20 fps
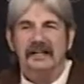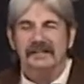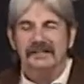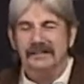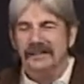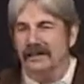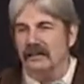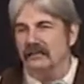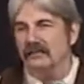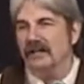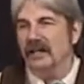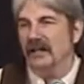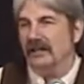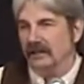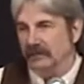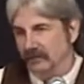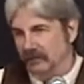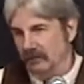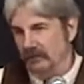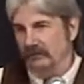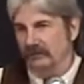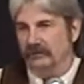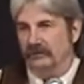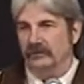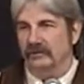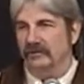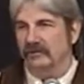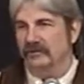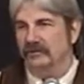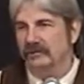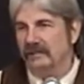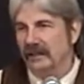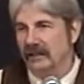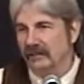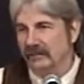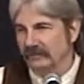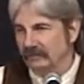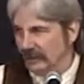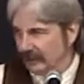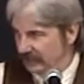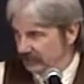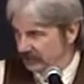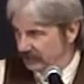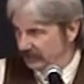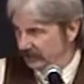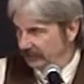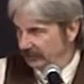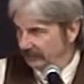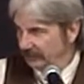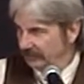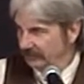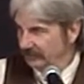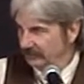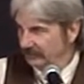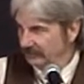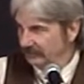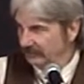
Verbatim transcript: That sounds like a televangelist.